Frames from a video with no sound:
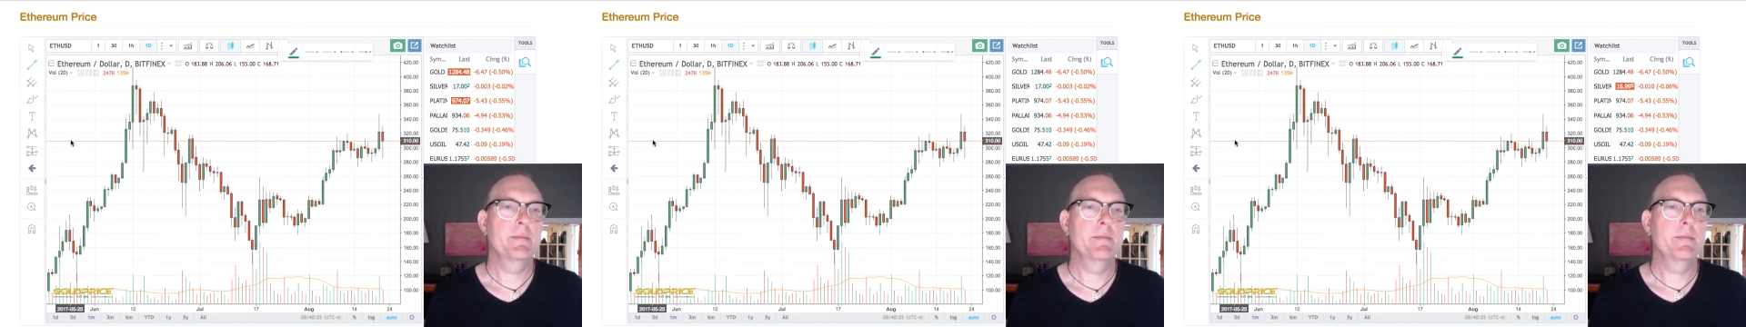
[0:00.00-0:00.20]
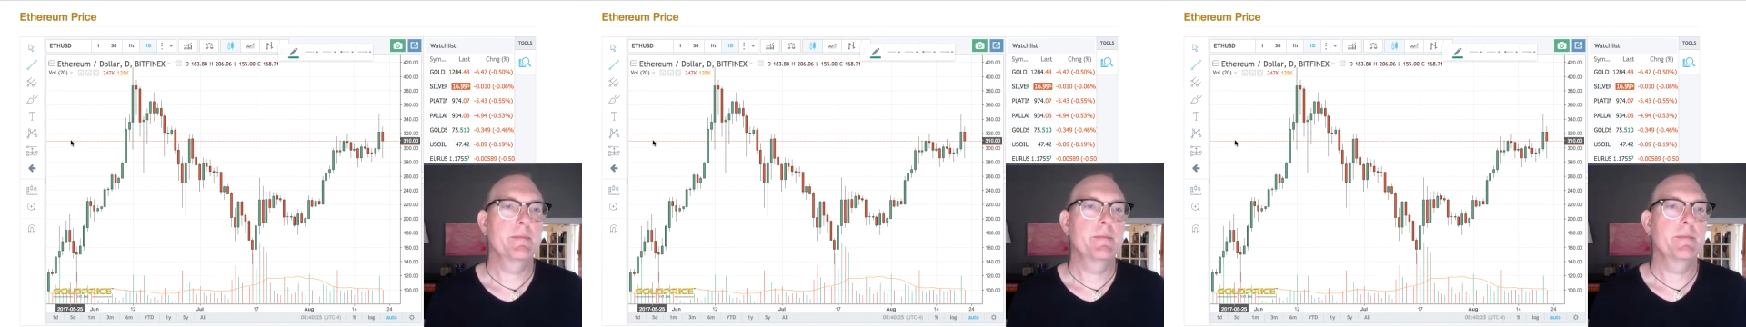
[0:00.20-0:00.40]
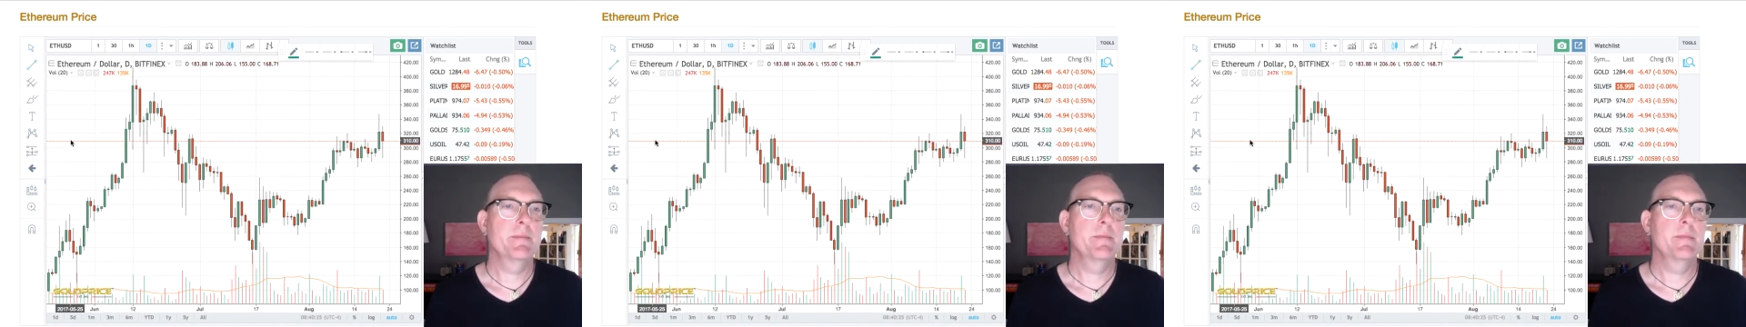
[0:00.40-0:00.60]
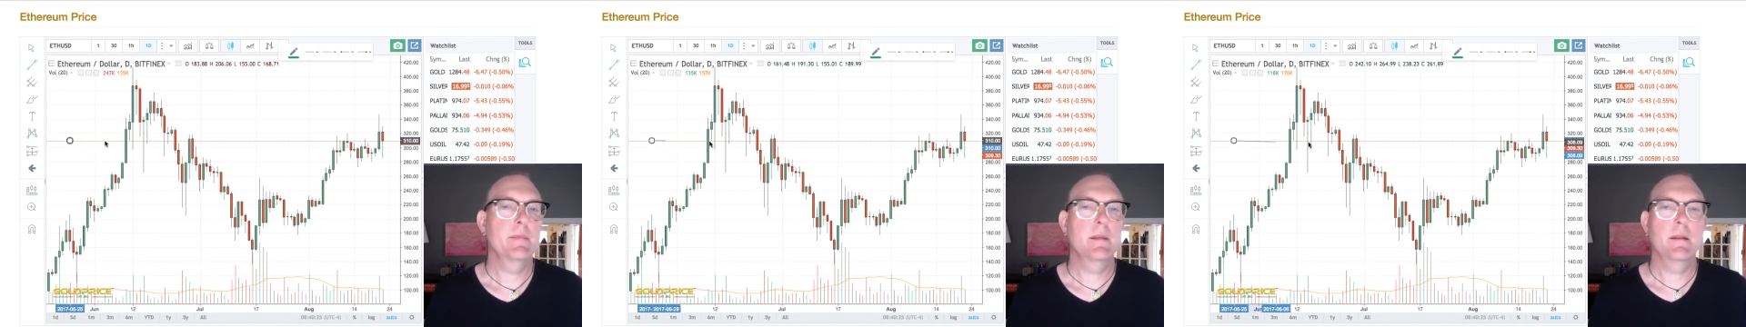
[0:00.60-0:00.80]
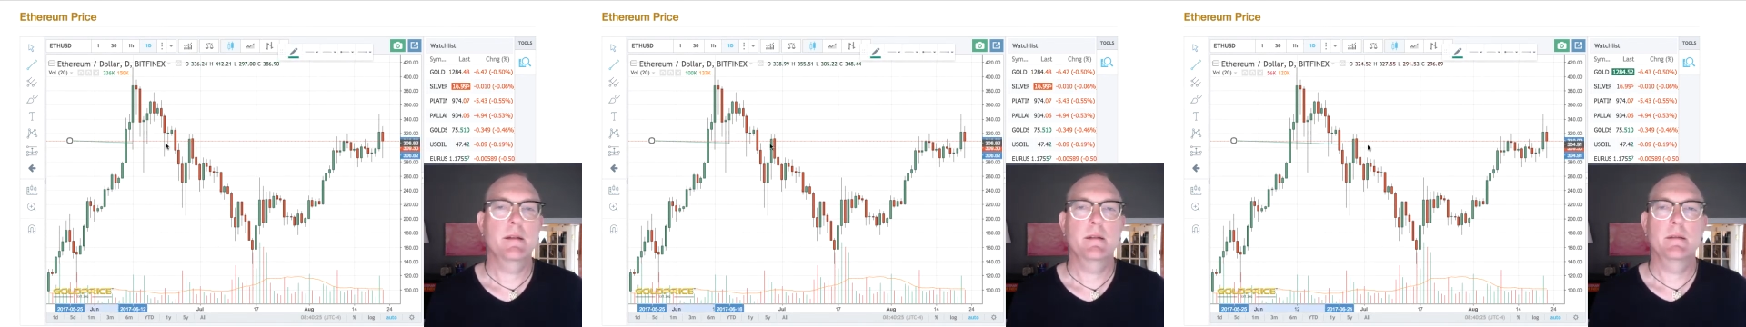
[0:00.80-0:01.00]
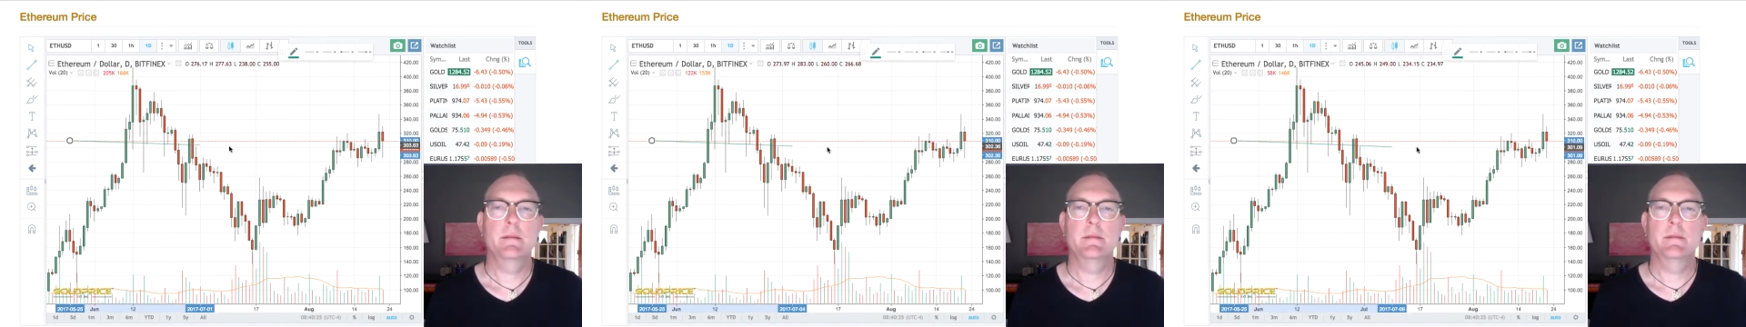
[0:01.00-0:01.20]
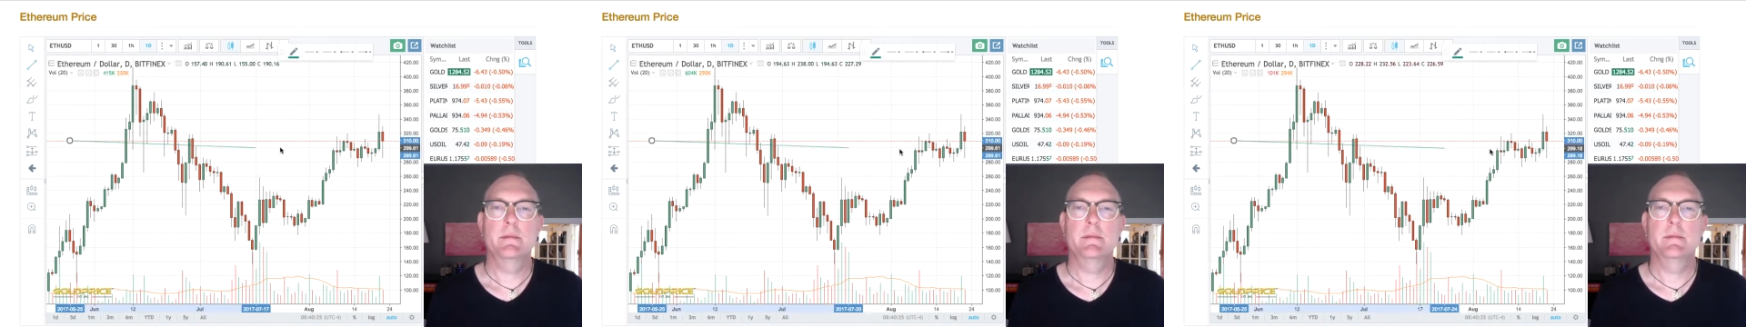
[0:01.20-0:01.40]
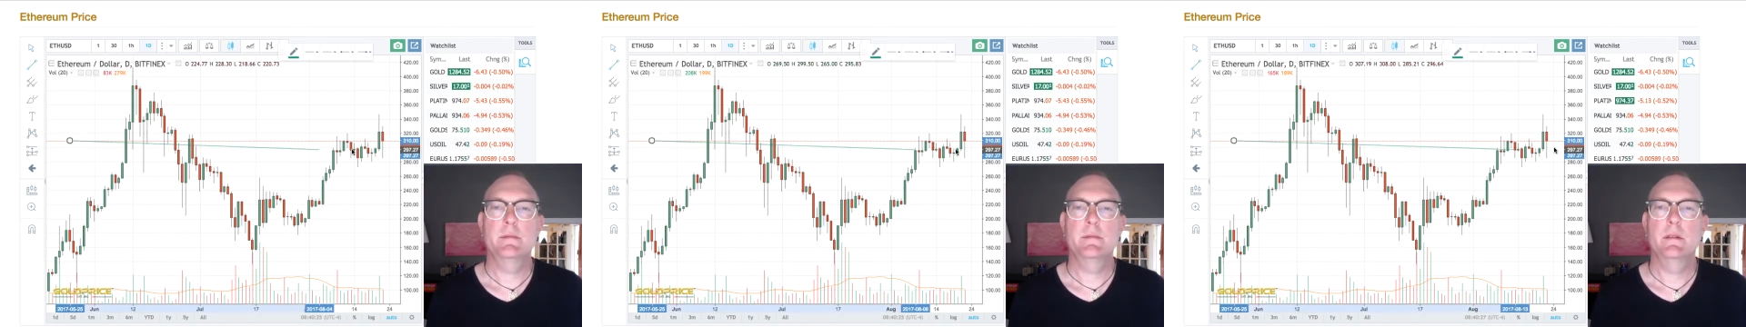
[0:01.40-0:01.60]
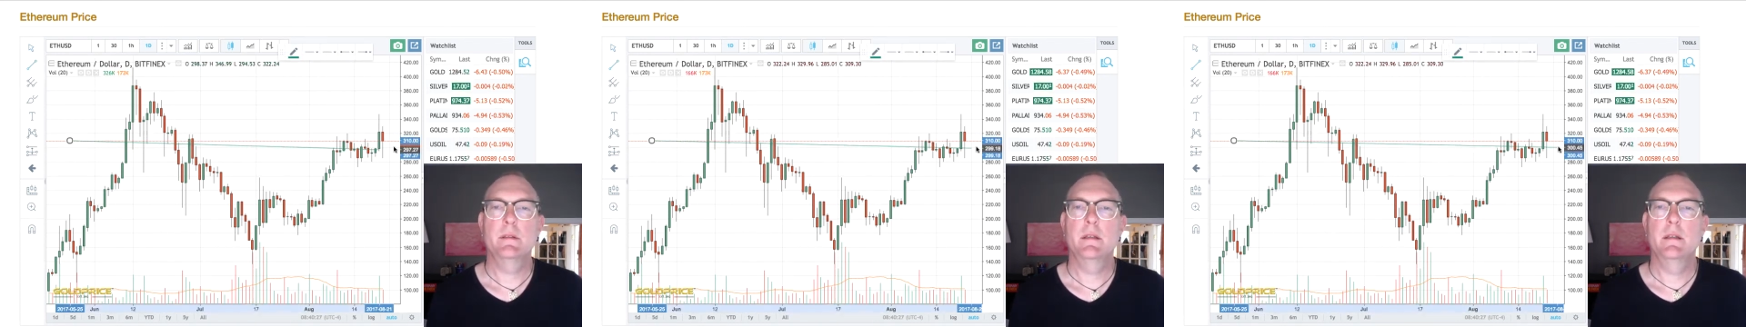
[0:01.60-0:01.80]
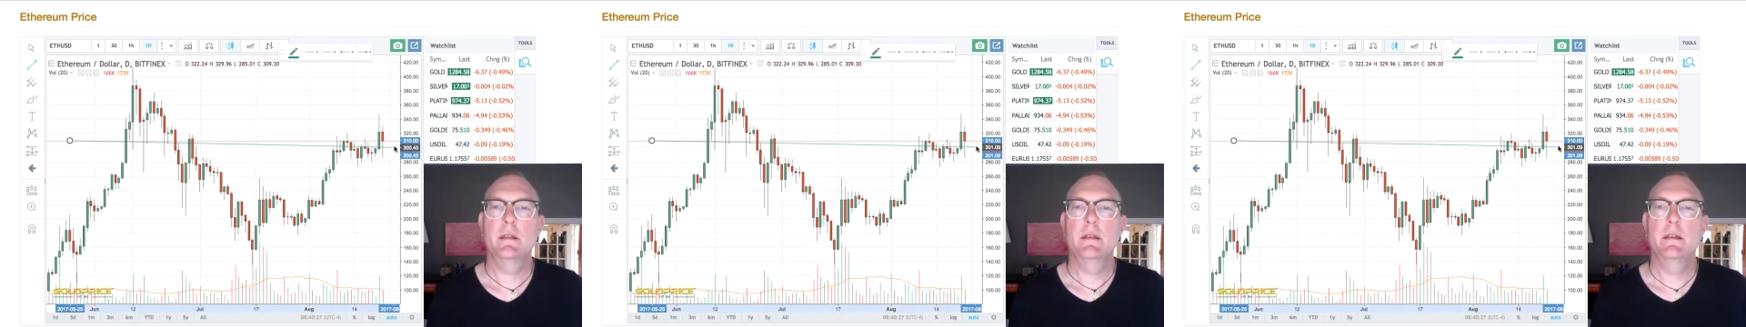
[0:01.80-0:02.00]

Nothing is said.